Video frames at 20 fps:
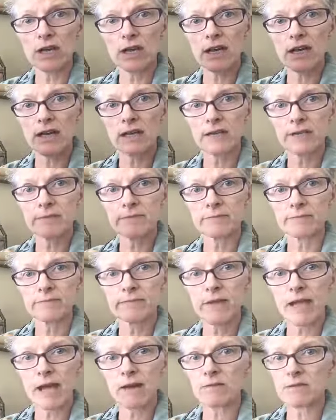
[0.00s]

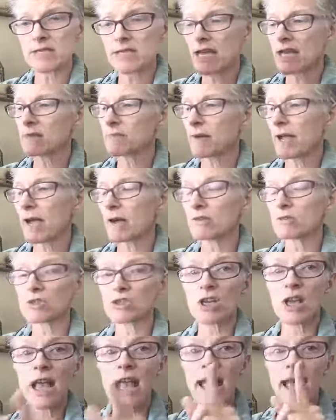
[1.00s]
outside pouch.